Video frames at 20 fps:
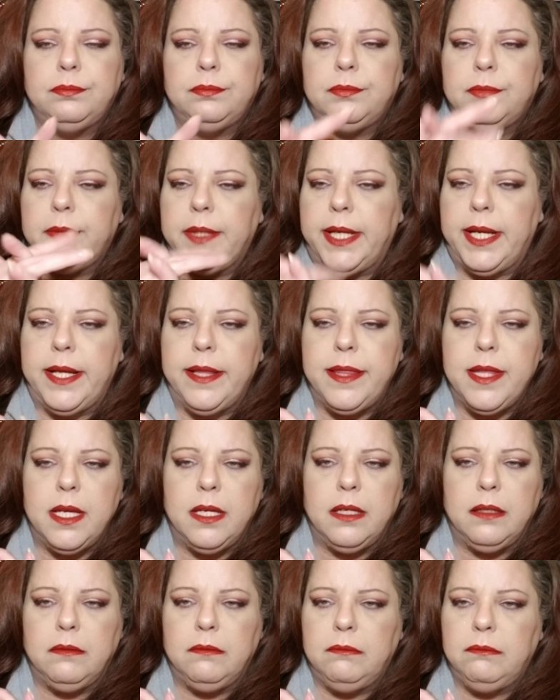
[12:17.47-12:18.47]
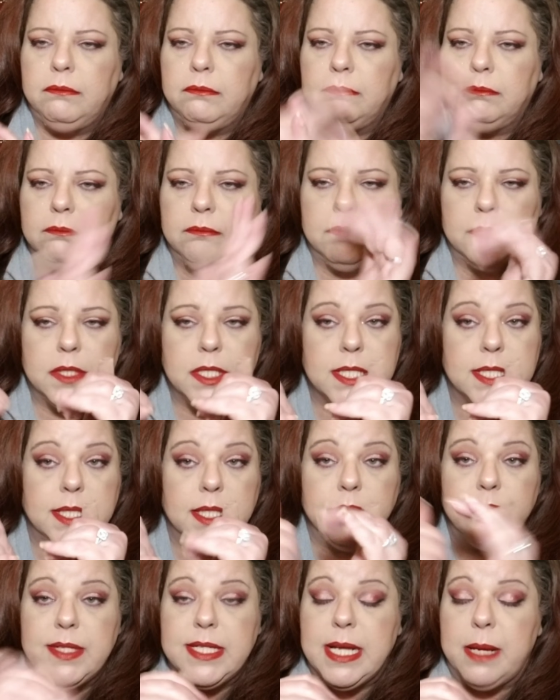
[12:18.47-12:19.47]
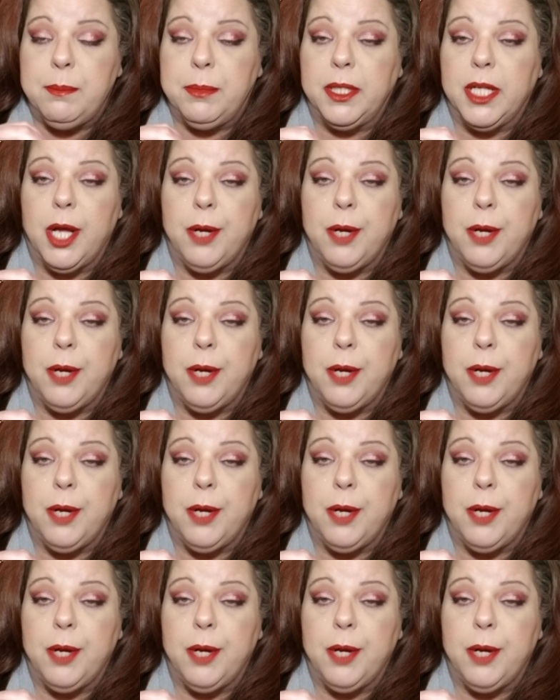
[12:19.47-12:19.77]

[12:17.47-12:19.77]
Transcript: anything, just leave it down below.